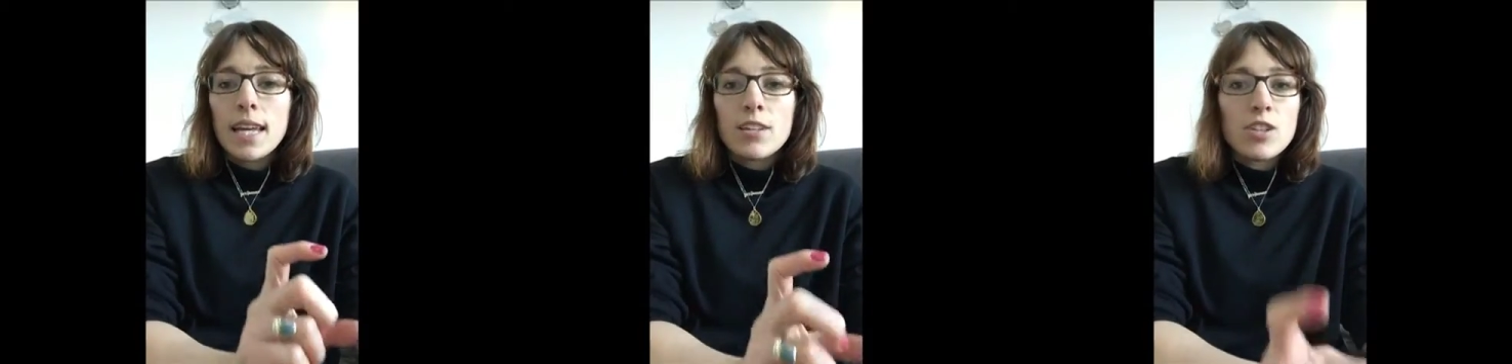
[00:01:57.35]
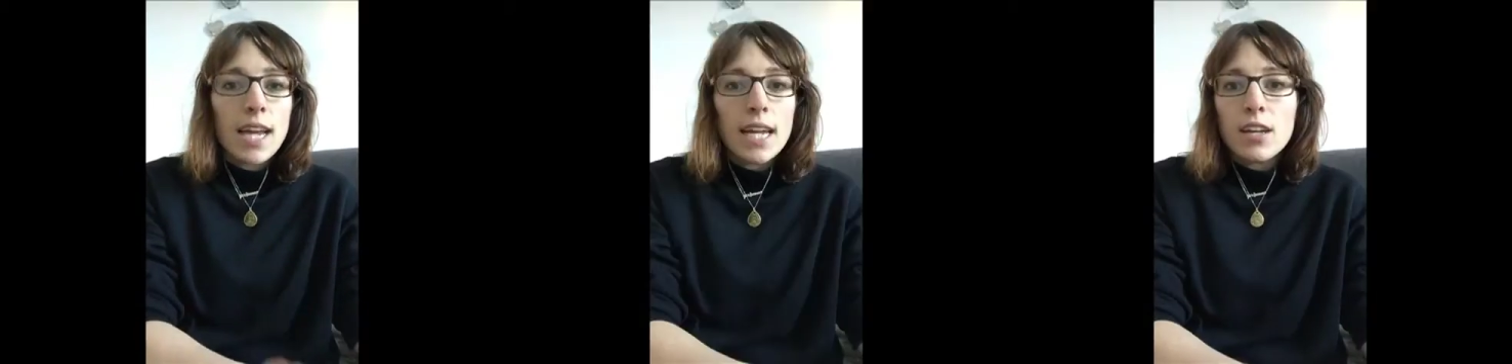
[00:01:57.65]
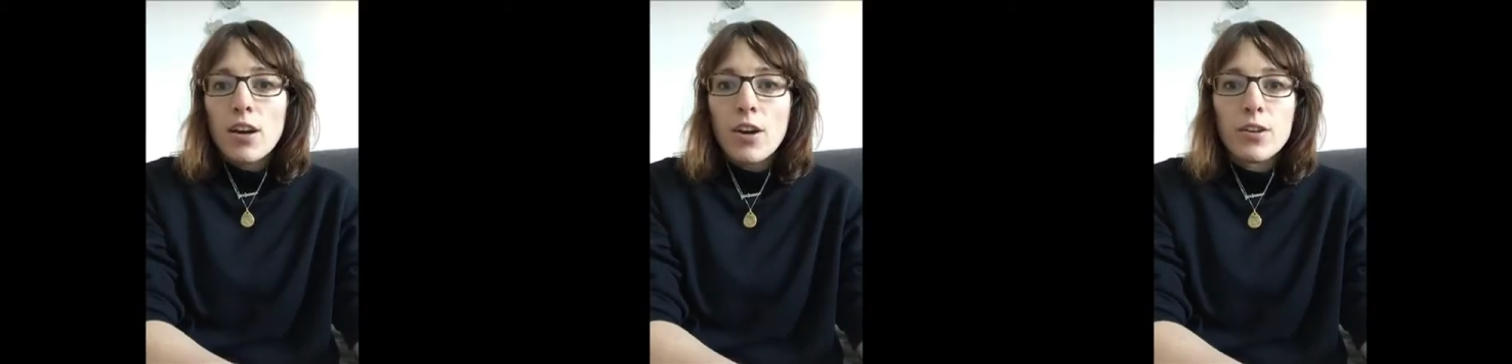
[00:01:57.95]
check
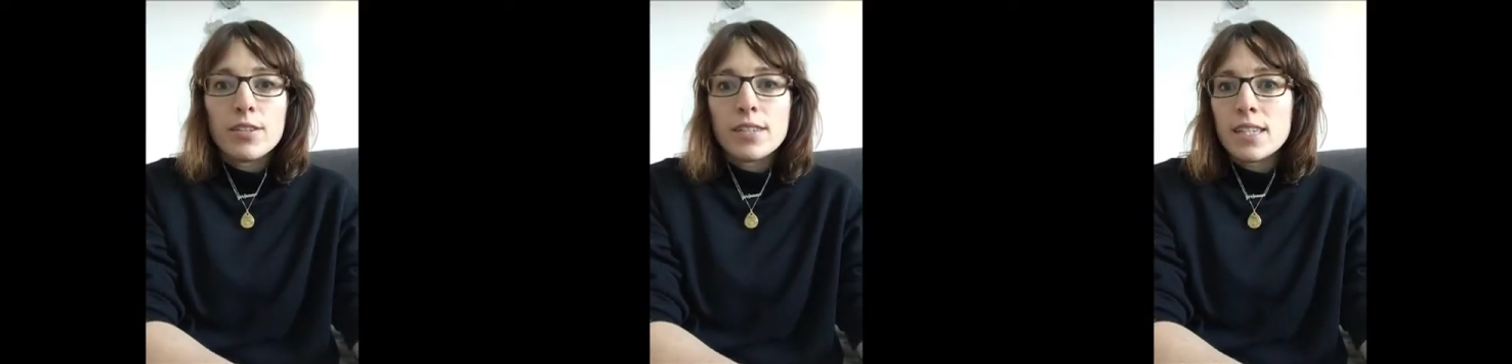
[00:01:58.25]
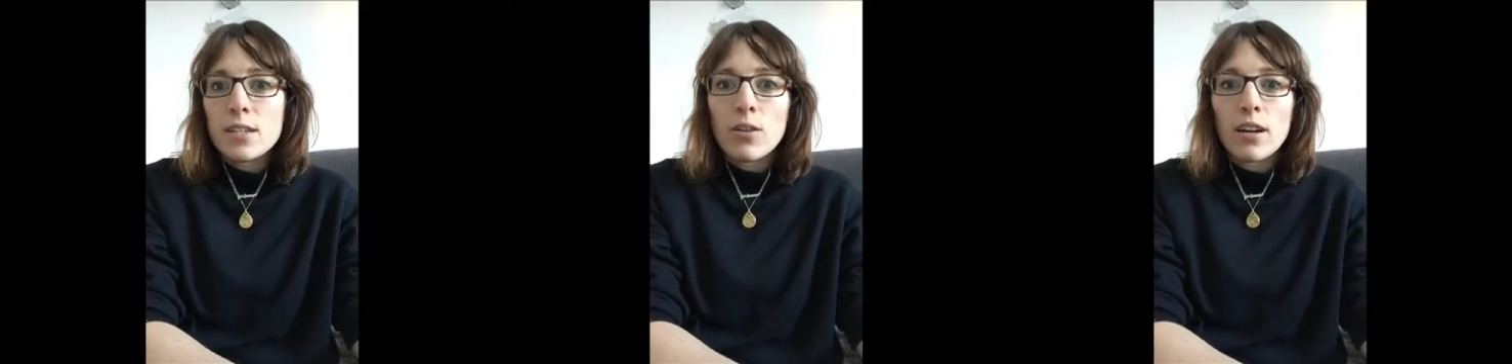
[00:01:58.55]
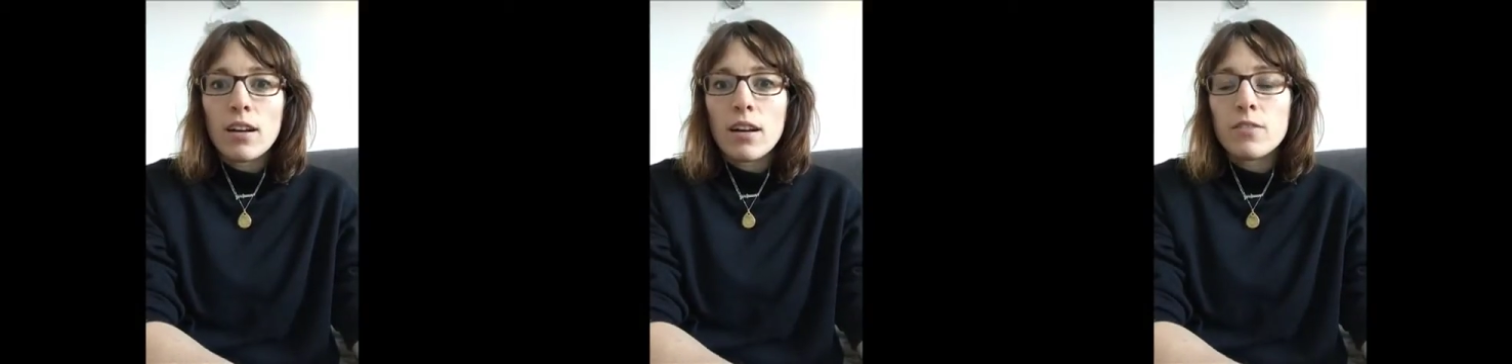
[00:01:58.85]
your hose is long
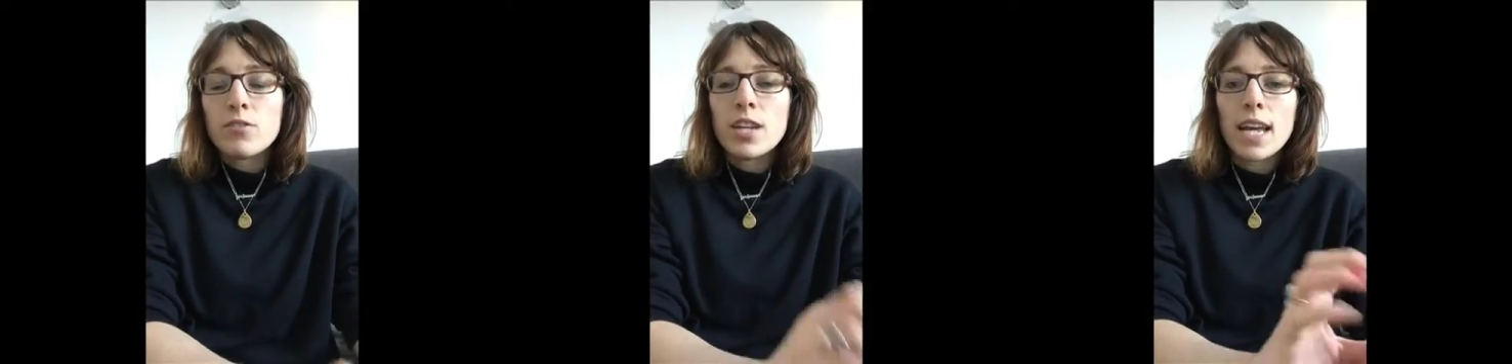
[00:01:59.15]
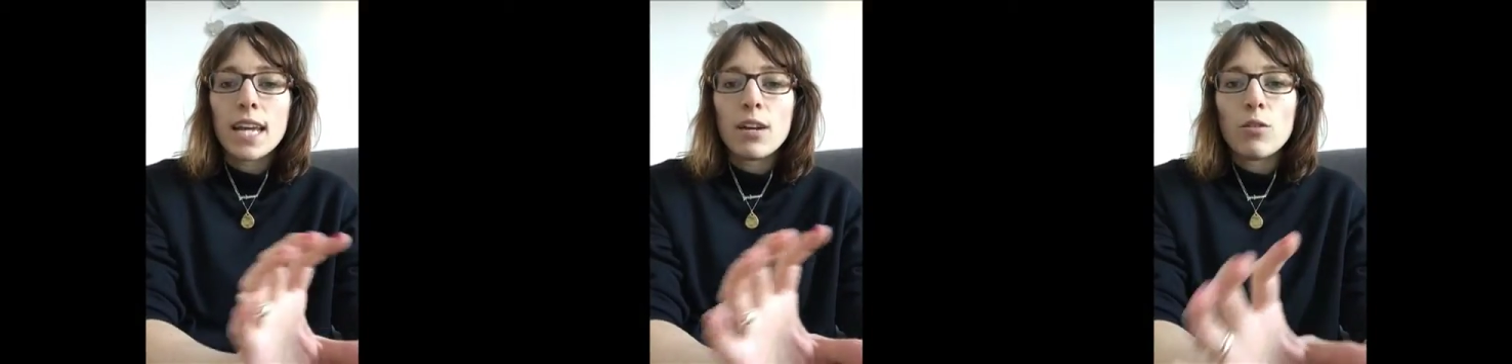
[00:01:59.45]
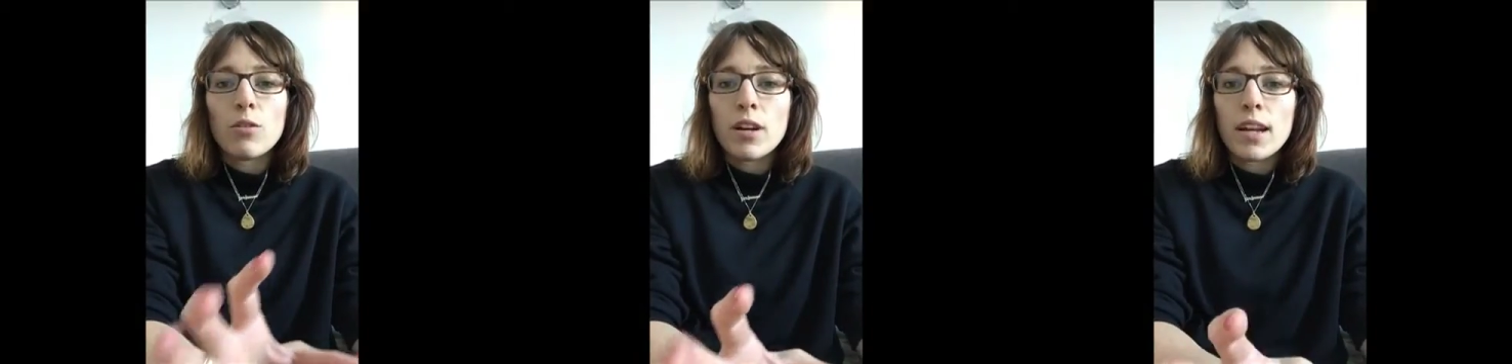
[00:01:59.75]
enough, check it
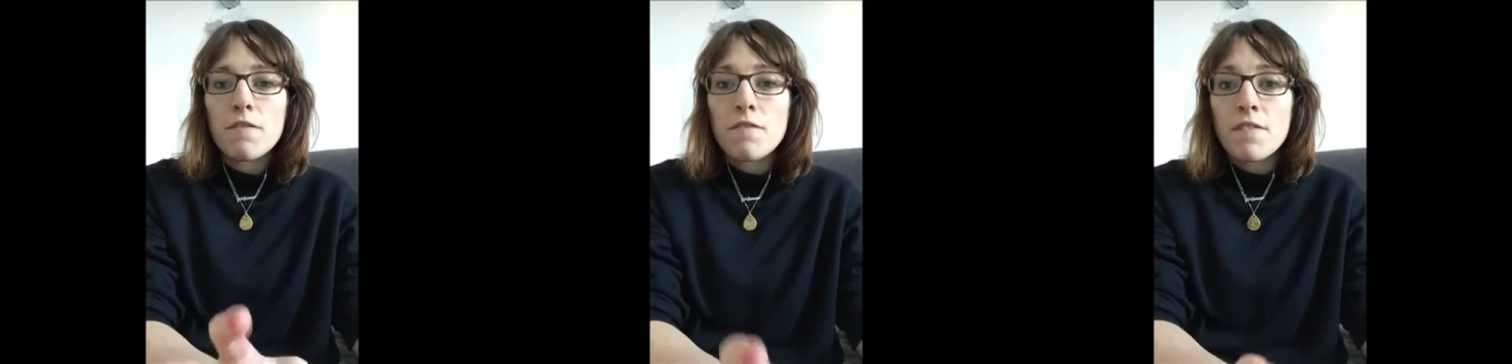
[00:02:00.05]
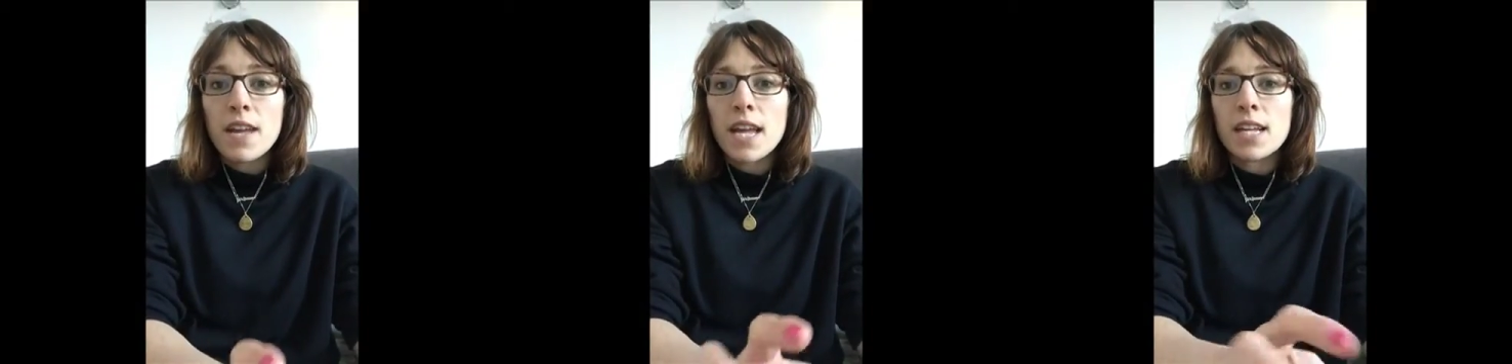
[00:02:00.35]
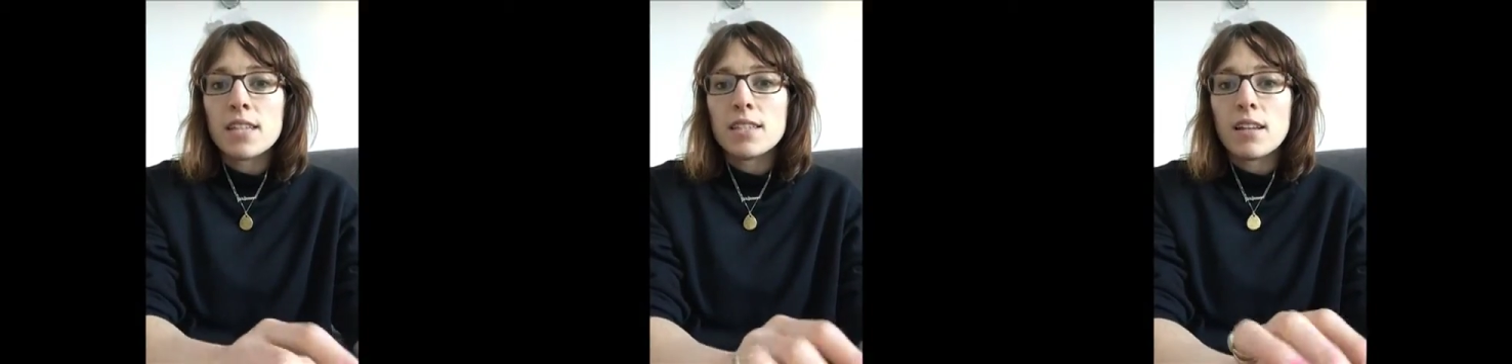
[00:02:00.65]
all kind of
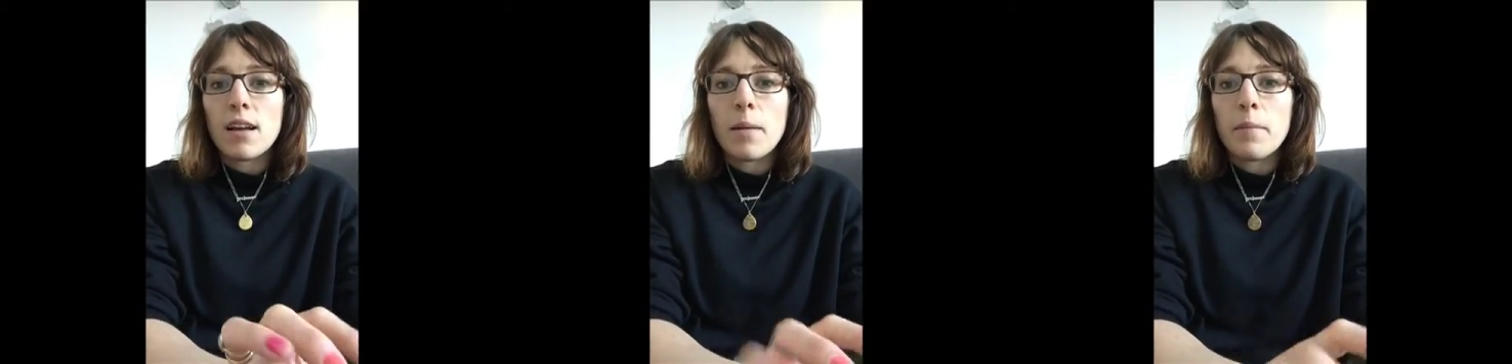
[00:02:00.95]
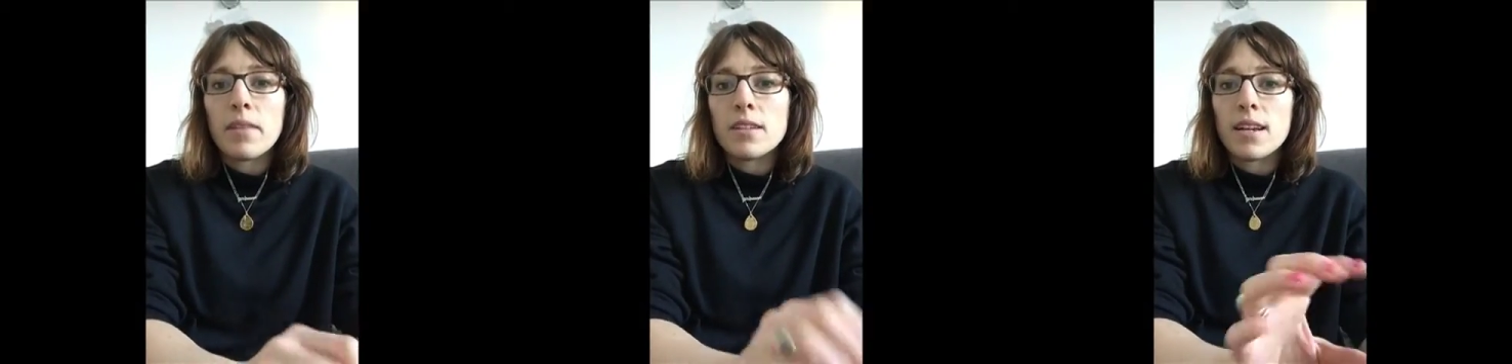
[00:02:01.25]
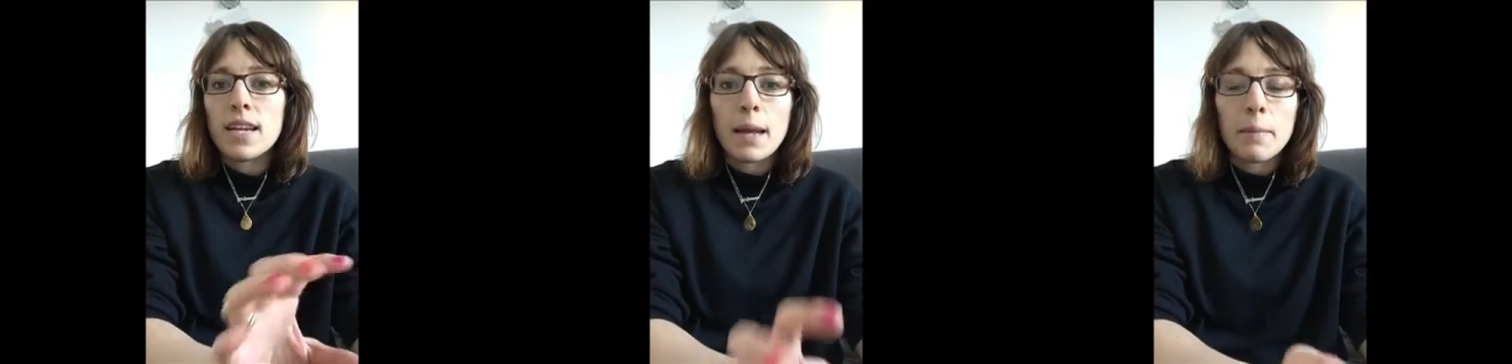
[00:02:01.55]
fits, the
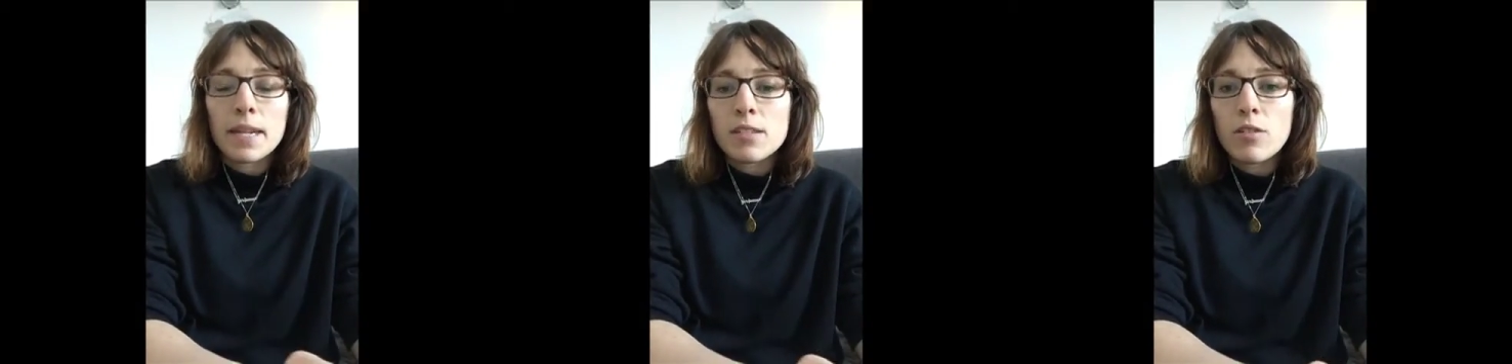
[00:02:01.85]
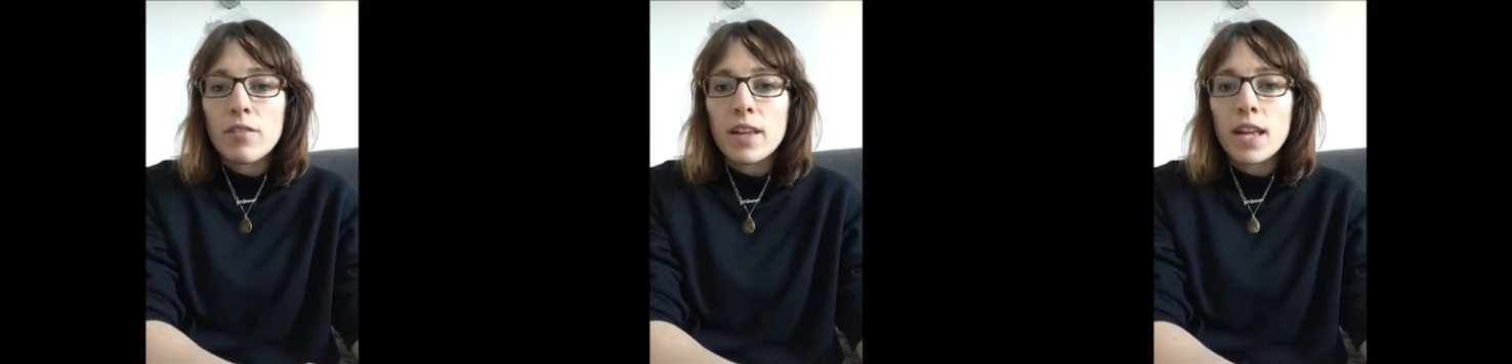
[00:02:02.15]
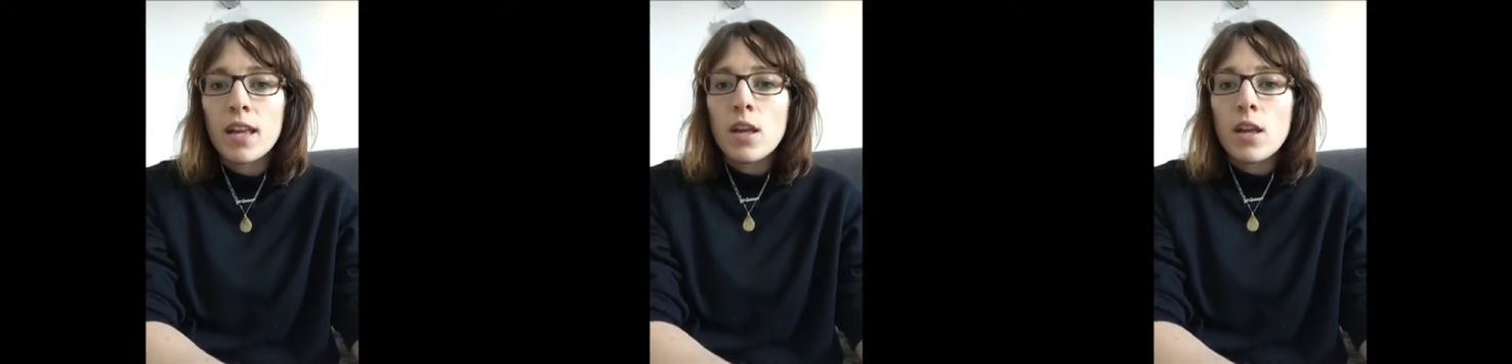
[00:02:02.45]
dynamics of it,